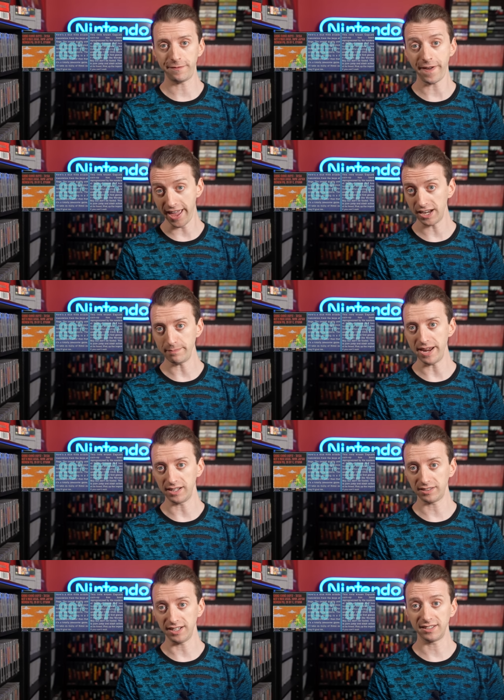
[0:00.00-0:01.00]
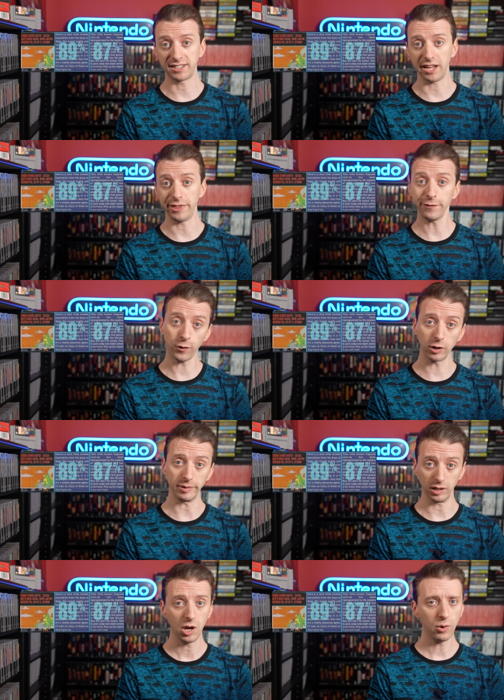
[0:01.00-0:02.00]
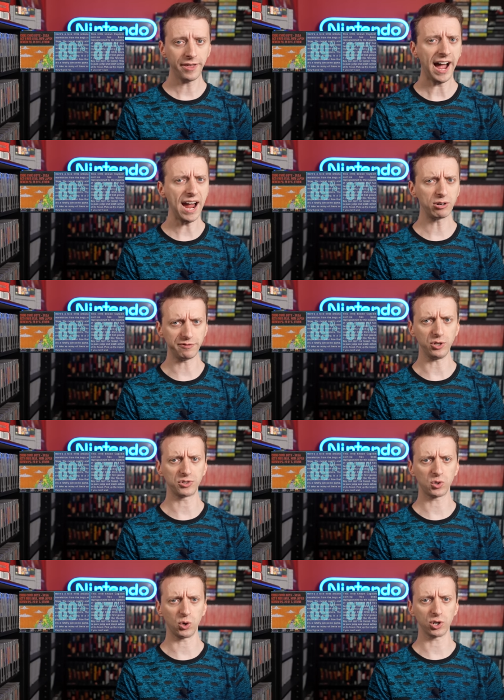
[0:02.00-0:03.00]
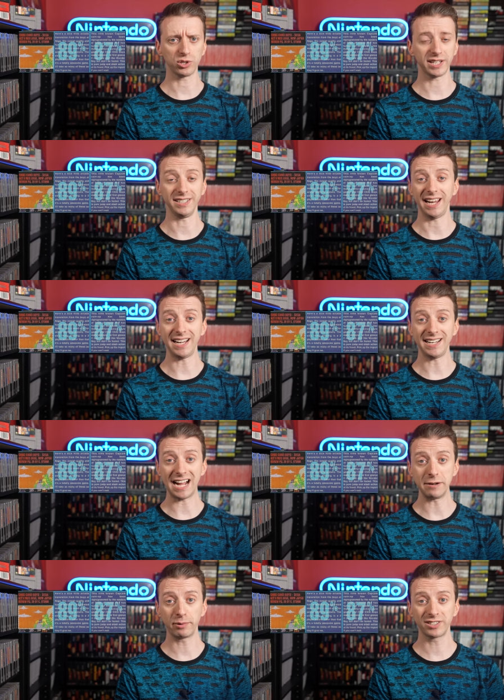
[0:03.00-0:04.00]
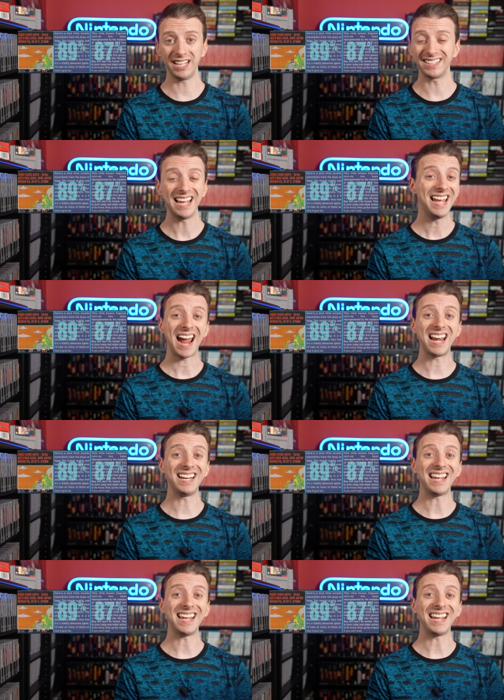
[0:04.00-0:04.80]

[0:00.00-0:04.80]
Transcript: Fan magazine said the former, with high review scores like an 89% and an